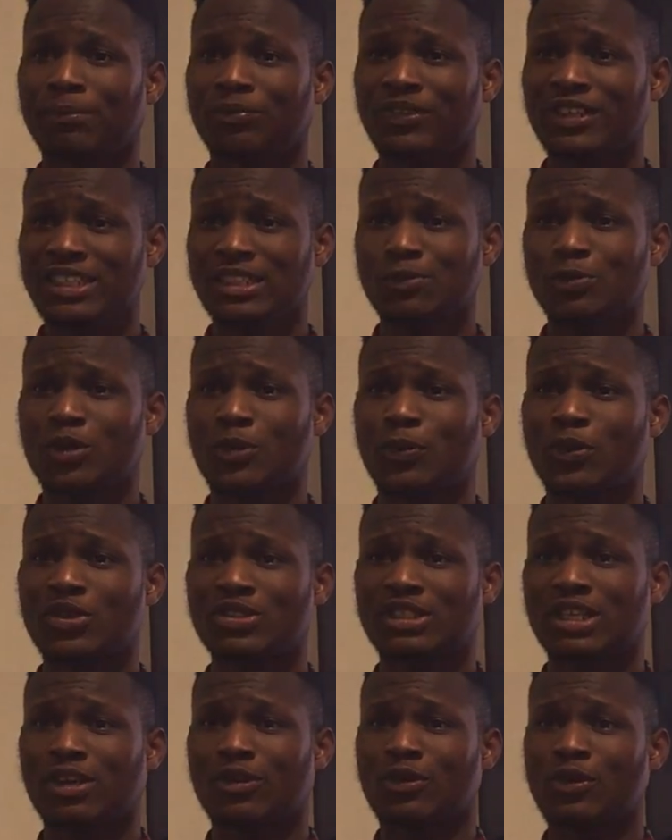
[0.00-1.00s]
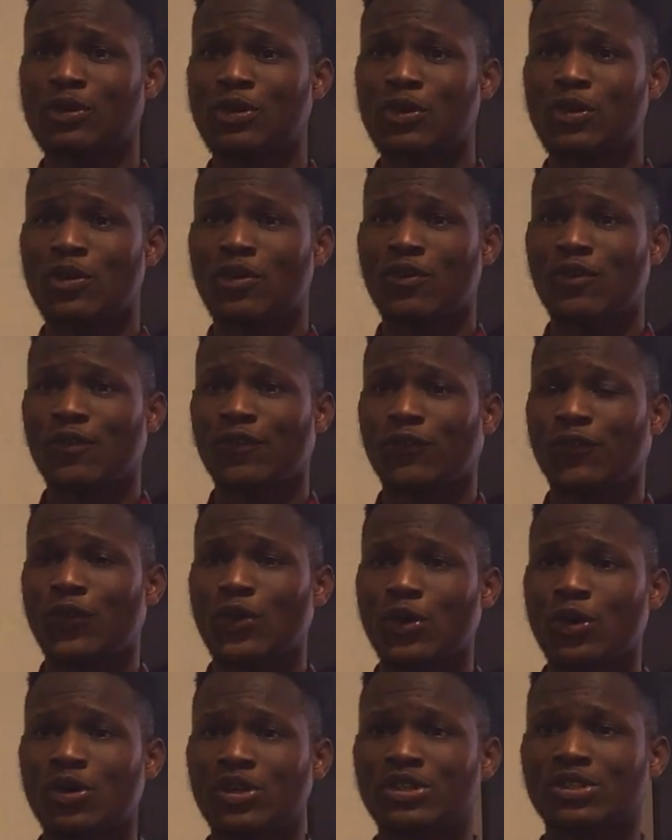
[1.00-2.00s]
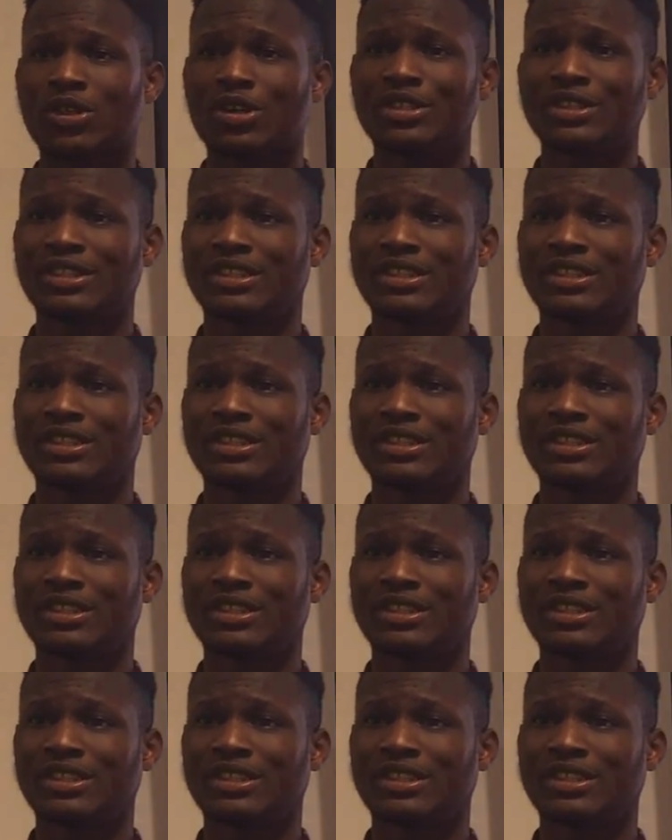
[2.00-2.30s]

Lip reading: This proposal focused on